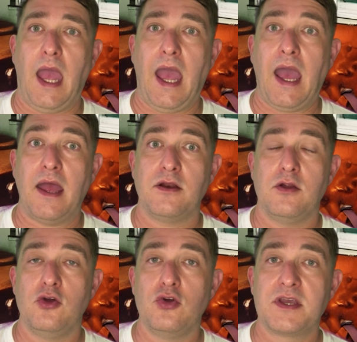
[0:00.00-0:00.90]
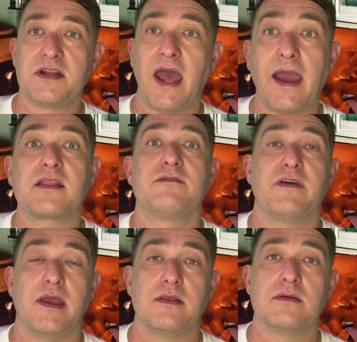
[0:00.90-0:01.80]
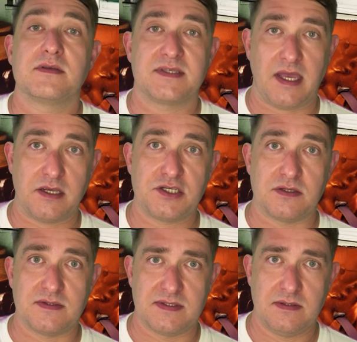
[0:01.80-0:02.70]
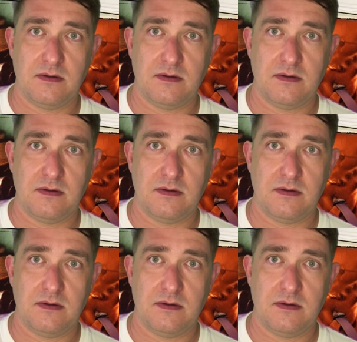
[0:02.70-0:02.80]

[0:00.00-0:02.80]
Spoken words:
and who can activate sanctions